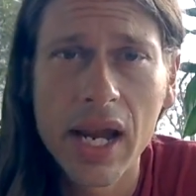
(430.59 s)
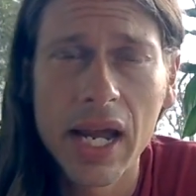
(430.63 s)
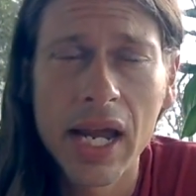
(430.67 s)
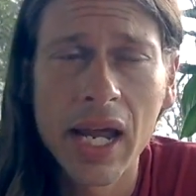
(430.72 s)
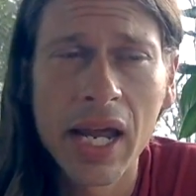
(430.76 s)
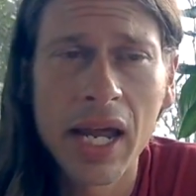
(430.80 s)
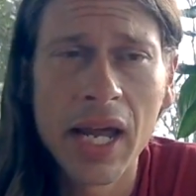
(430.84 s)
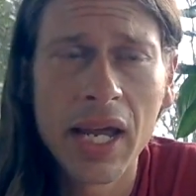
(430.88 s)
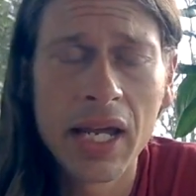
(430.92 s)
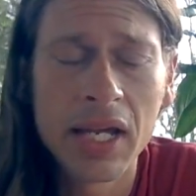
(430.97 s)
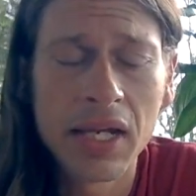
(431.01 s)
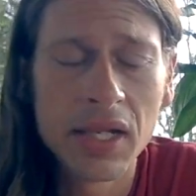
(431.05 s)

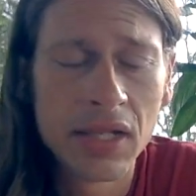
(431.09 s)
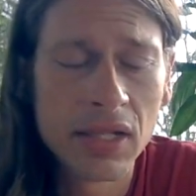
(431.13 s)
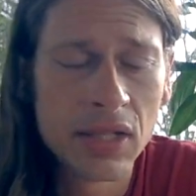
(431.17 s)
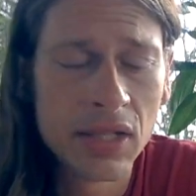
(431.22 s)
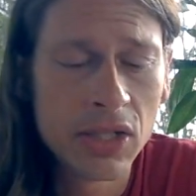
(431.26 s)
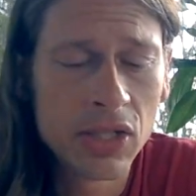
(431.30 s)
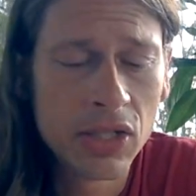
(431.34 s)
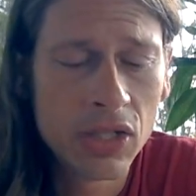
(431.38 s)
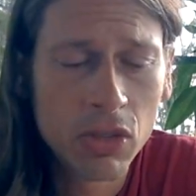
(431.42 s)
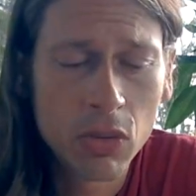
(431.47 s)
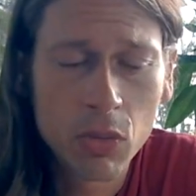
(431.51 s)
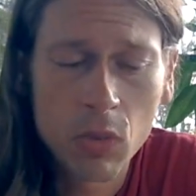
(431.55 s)

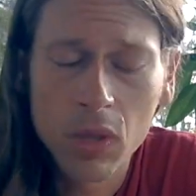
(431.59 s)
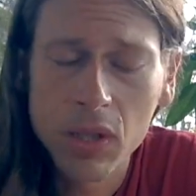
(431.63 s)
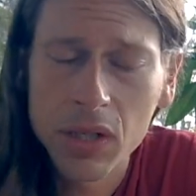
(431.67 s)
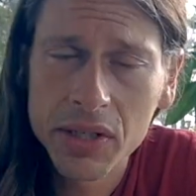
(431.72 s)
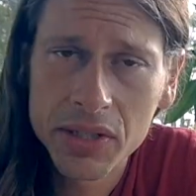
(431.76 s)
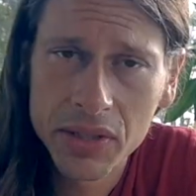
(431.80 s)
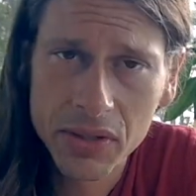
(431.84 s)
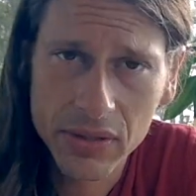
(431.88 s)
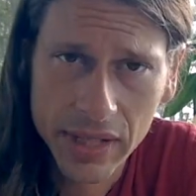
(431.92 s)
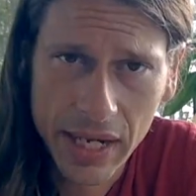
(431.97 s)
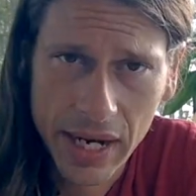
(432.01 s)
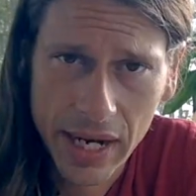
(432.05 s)
And you don't want to
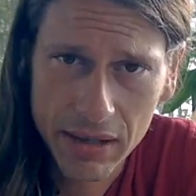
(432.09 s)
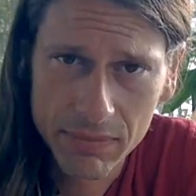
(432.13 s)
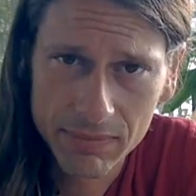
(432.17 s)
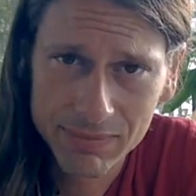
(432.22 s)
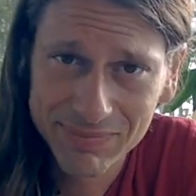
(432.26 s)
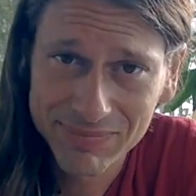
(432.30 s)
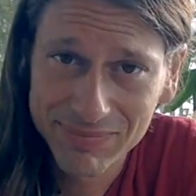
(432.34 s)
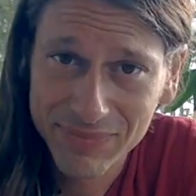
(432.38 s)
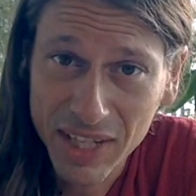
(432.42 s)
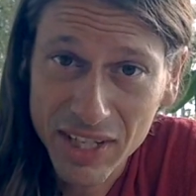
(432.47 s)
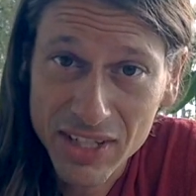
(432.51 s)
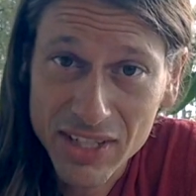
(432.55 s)
do that.
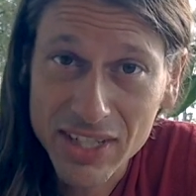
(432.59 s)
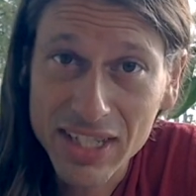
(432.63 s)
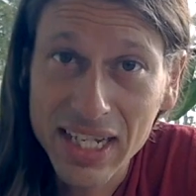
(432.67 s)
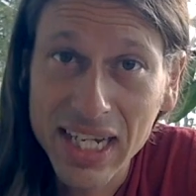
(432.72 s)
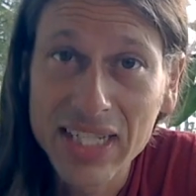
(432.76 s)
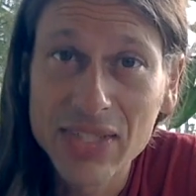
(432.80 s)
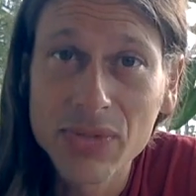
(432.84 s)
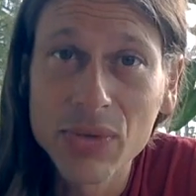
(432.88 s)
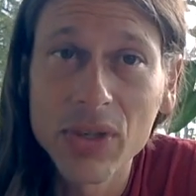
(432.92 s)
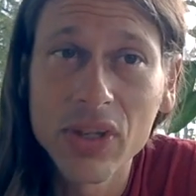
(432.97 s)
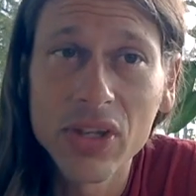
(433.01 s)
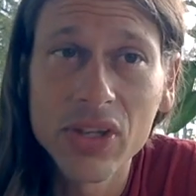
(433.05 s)
So
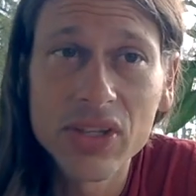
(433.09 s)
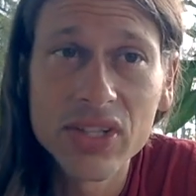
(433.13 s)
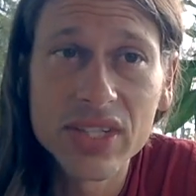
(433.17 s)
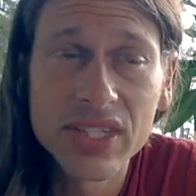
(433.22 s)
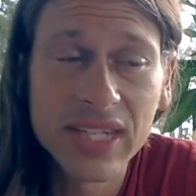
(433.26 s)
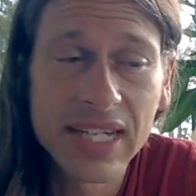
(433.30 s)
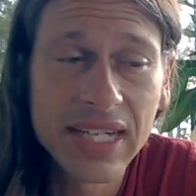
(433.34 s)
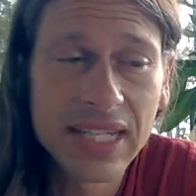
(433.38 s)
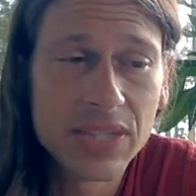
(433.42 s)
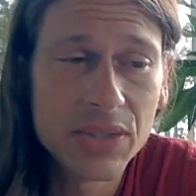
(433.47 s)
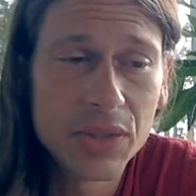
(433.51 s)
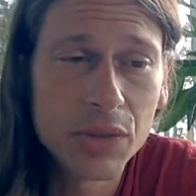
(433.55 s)
that's one of those
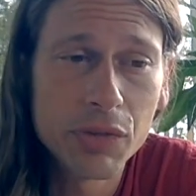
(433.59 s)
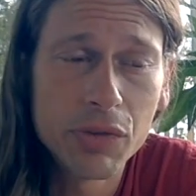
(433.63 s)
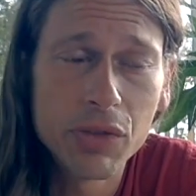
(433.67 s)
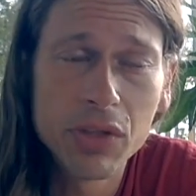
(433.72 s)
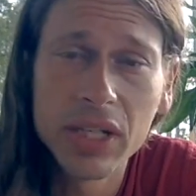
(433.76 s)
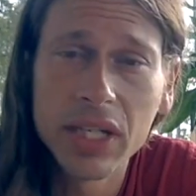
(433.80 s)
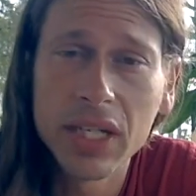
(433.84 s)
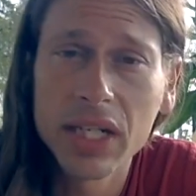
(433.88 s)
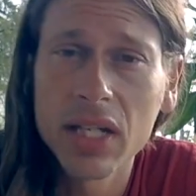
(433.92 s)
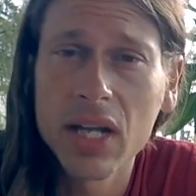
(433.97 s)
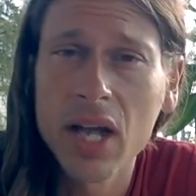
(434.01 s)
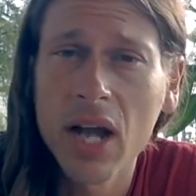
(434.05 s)
things where if you
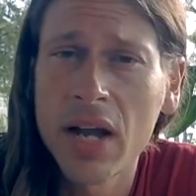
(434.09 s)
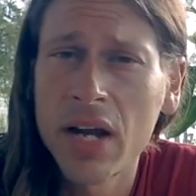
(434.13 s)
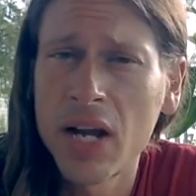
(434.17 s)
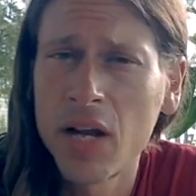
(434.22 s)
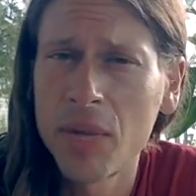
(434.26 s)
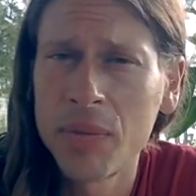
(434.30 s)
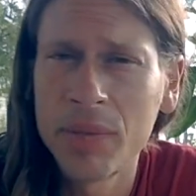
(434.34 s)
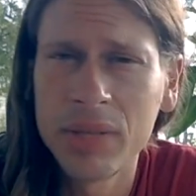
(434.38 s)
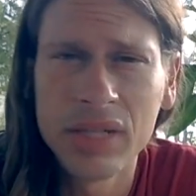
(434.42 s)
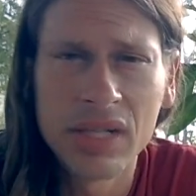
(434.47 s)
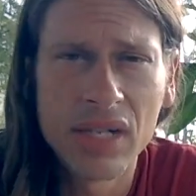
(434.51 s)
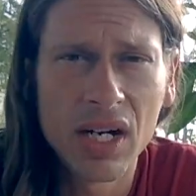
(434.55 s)
get caught
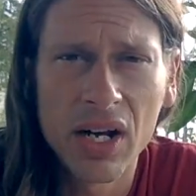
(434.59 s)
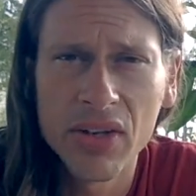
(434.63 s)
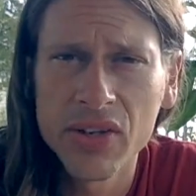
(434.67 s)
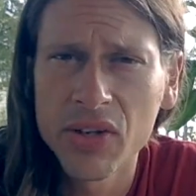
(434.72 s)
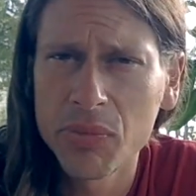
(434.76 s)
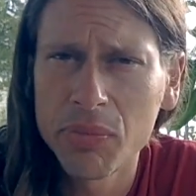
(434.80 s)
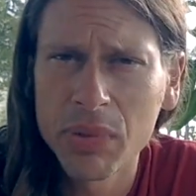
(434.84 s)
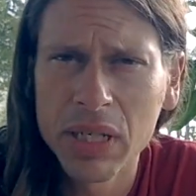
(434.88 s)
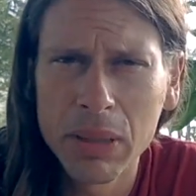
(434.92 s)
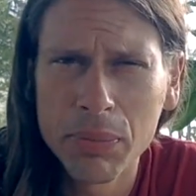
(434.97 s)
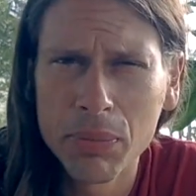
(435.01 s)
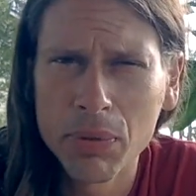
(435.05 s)
up in
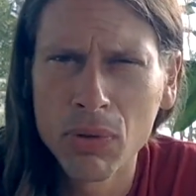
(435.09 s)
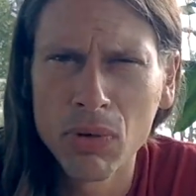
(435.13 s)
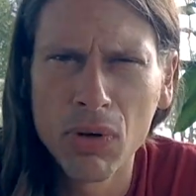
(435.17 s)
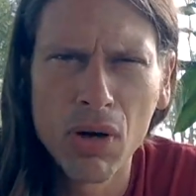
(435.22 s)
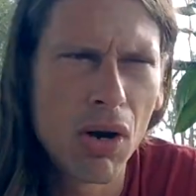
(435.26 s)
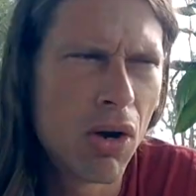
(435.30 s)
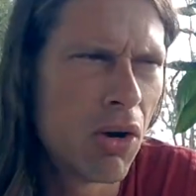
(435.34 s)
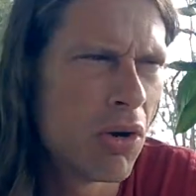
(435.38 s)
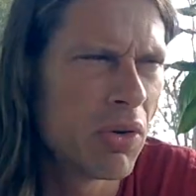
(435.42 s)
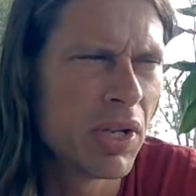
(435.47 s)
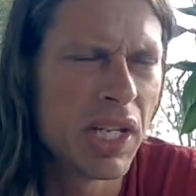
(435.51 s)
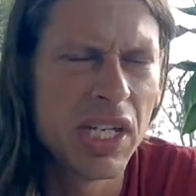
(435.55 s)
other people,
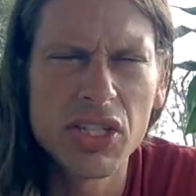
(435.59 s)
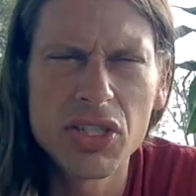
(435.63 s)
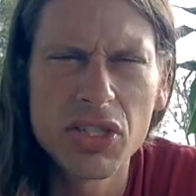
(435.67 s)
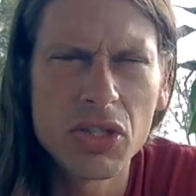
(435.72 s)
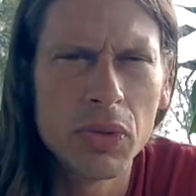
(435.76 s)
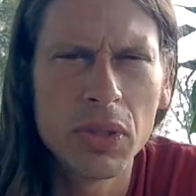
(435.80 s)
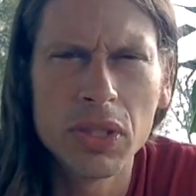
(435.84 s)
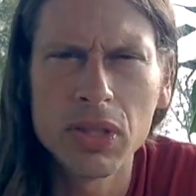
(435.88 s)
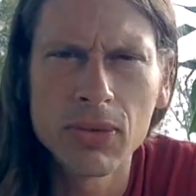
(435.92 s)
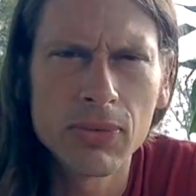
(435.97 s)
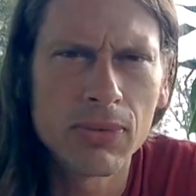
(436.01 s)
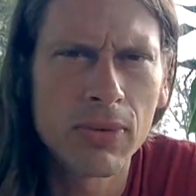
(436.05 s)
oh, he's
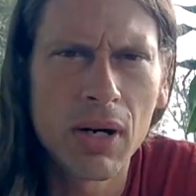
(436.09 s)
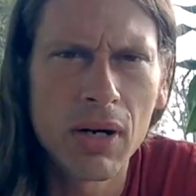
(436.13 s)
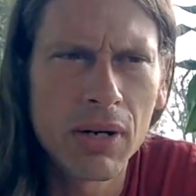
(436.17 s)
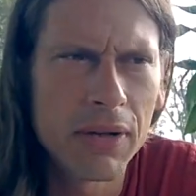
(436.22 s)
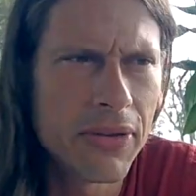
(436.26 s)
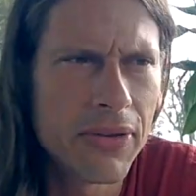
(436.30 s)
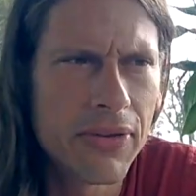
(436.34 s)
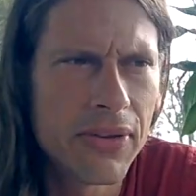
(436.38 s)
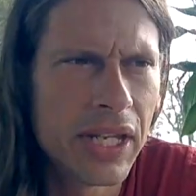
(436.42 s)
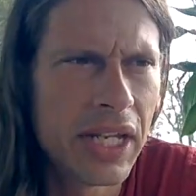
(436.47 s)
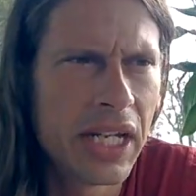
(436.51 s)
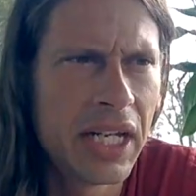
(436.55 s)
doing the
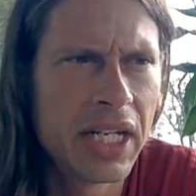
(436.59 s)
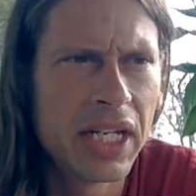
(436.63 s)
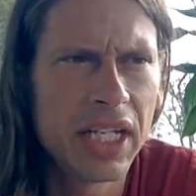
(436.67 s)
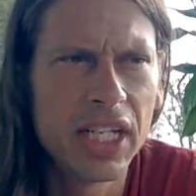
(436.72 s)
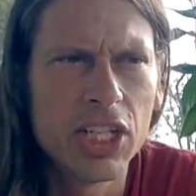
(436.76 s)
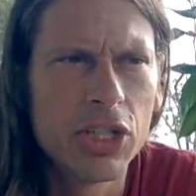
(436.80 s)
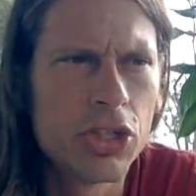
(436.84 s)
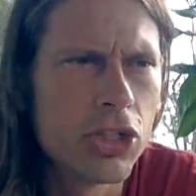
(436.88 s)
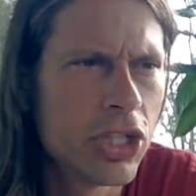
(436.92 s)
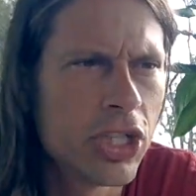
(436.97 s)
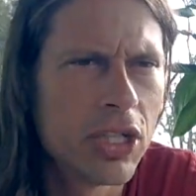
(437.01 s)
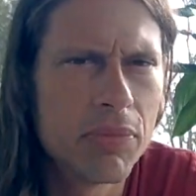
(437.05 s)
wrong thing,
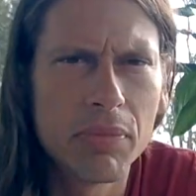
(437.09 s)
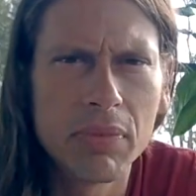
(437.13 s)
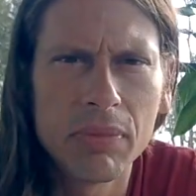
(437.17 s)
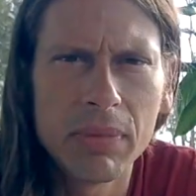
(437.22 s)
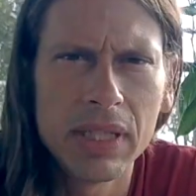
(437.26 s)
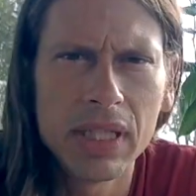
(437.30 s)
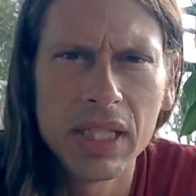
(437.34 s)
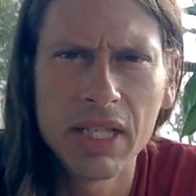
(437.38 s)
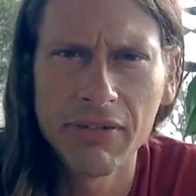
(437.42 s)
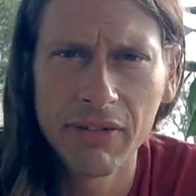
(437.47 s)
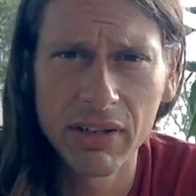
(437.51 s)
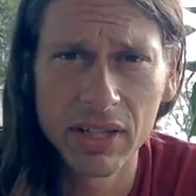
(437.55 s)
he shouldn't
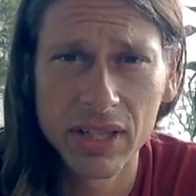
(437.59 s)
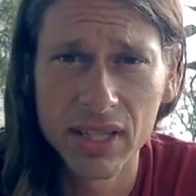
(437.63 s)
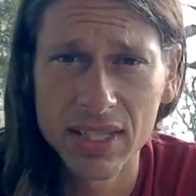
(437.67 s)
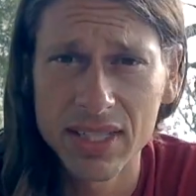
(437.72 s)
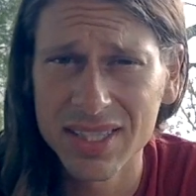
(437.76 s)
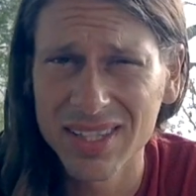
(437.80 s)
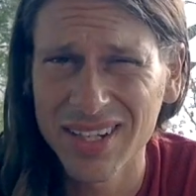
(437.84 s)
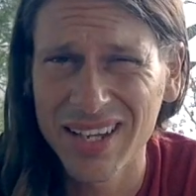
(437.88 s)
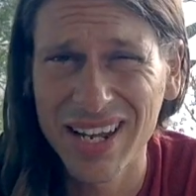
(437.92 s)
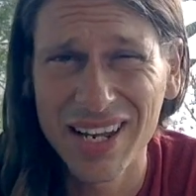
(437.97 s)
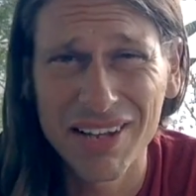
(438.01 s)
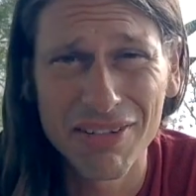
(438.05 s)
be living
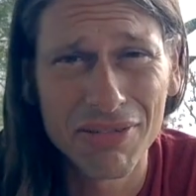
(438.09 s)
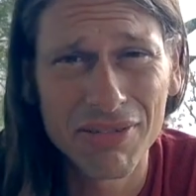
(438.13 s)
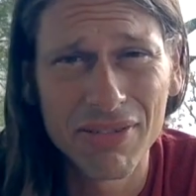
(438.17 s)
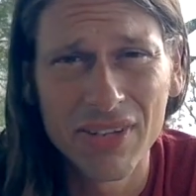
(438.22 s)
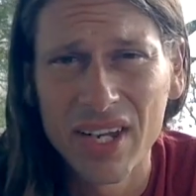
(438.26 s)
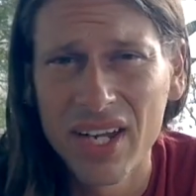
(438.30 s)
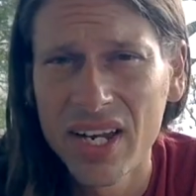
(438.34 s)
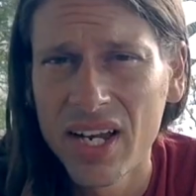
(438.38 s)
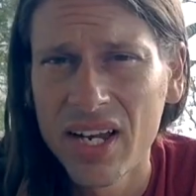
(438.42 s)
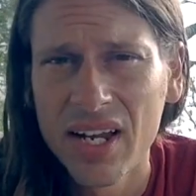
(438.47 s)
this life,